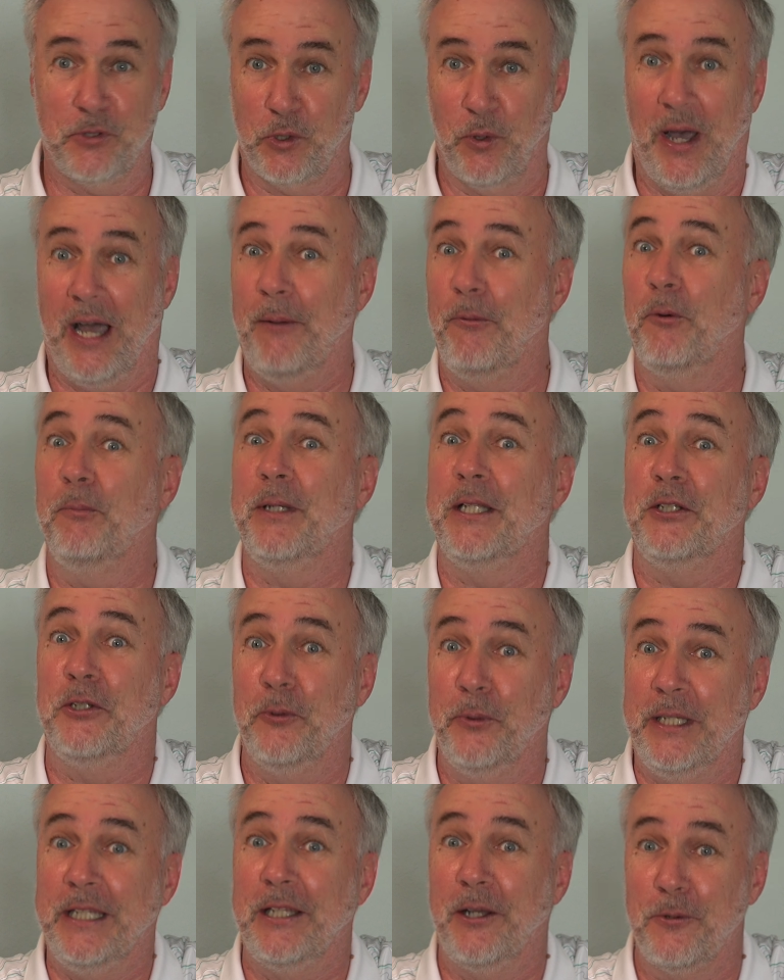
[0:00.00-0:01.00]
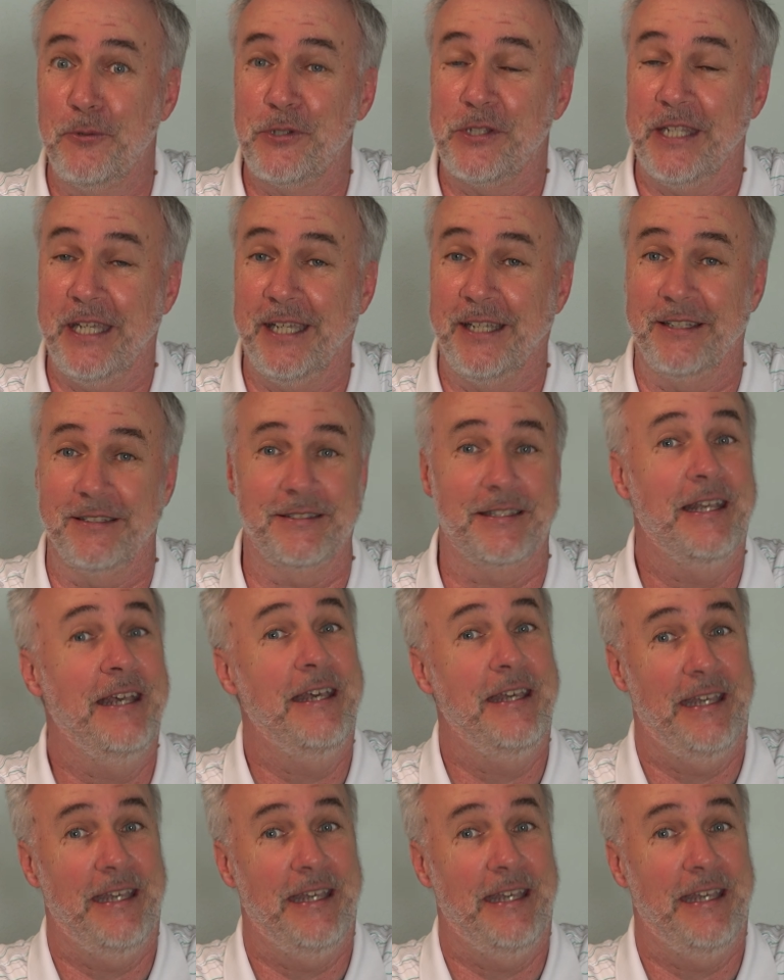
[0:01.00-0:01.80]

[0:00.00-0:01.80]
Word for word: So I will be doing those things,